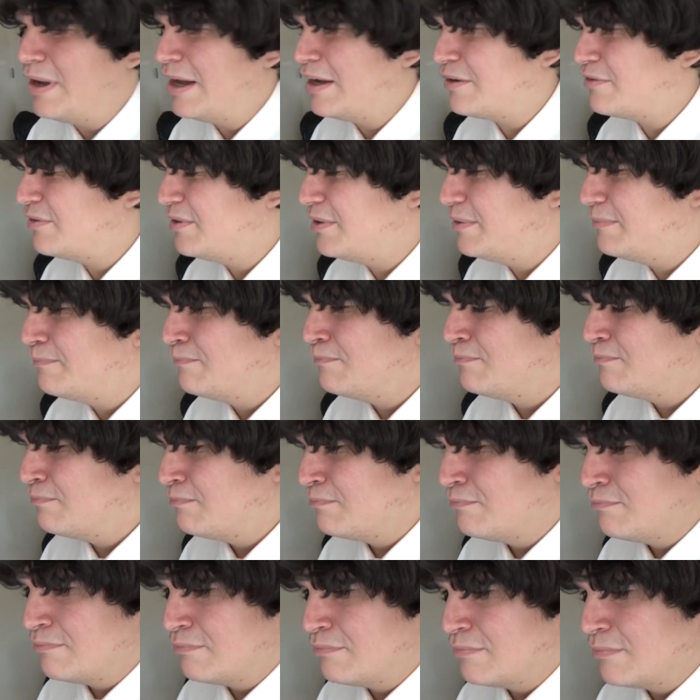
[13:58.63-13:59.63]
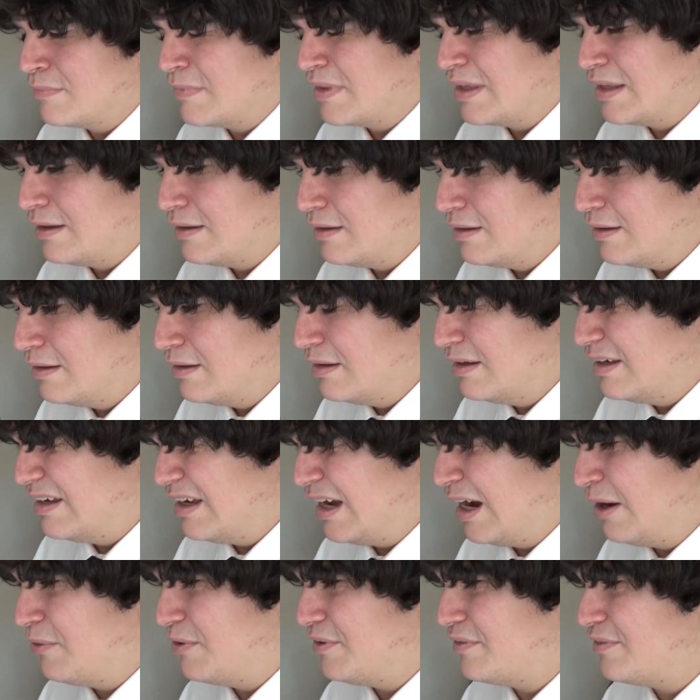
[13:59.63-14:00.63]
Actually,
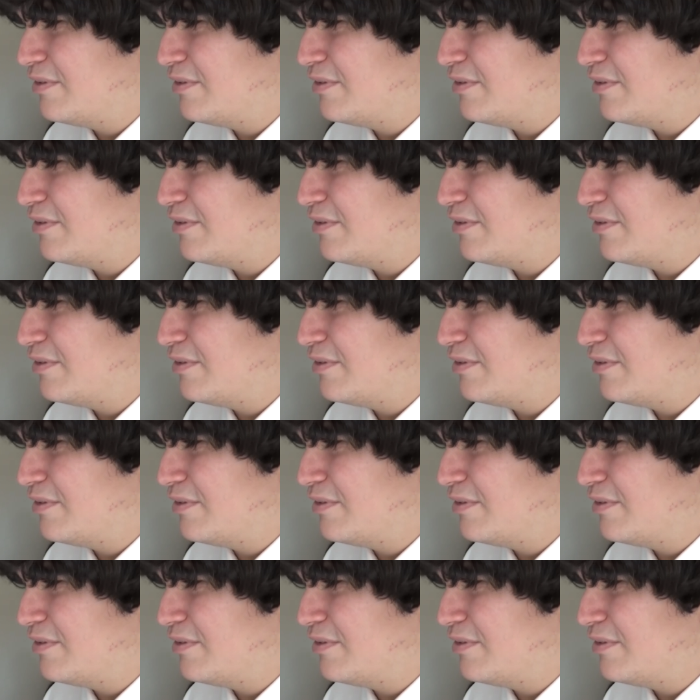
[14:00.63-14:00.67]
are we, we